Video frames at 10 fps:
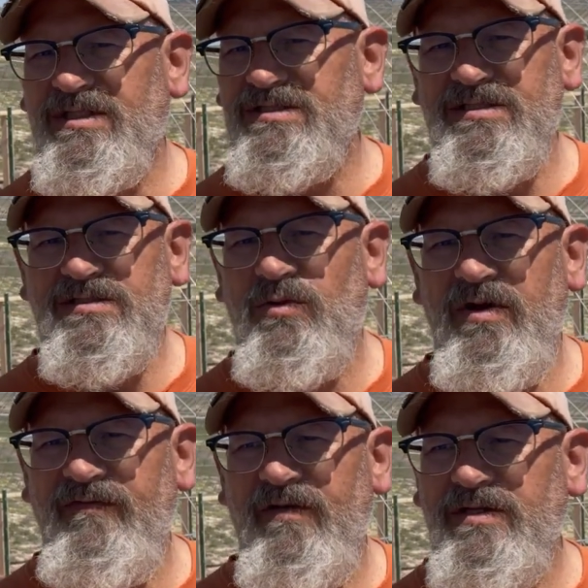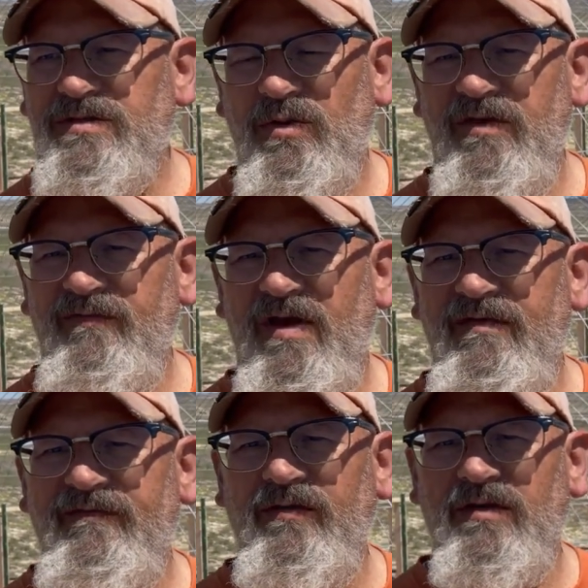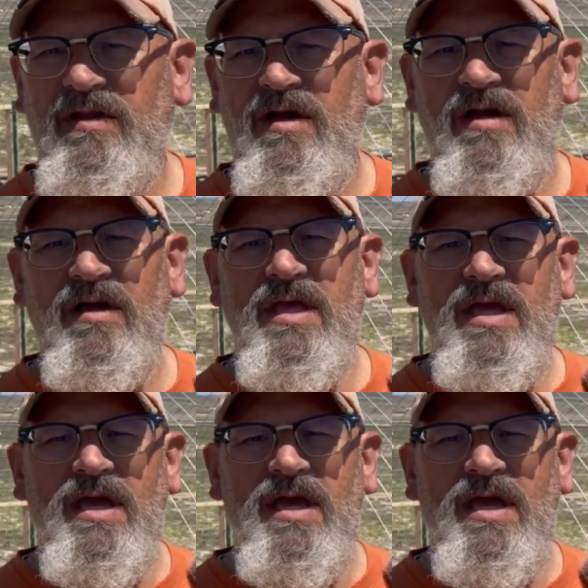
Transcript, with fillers: This is a 20 25 foot long